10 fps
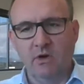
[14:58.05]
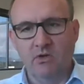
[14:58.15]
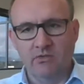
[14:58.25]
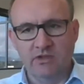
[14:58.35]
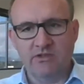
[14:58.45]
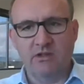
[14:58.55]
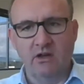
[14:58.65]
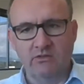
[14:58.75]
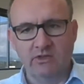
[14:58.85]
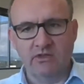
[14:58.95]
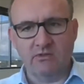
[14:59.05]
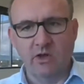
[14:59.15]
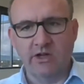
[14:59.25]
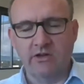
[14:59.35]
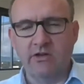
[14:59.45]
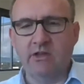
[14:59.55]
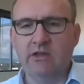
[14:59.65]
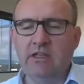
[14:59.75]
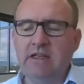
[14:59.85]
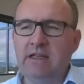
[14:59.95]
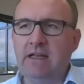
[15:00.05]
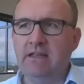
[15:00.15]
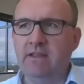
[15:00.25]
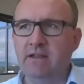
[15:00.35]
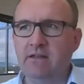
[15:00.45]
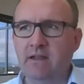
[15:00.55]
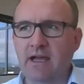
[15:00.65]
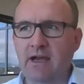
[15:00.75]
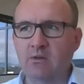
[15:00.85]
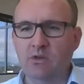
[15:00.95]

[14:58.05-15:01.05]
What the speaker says: over this wide area, and then how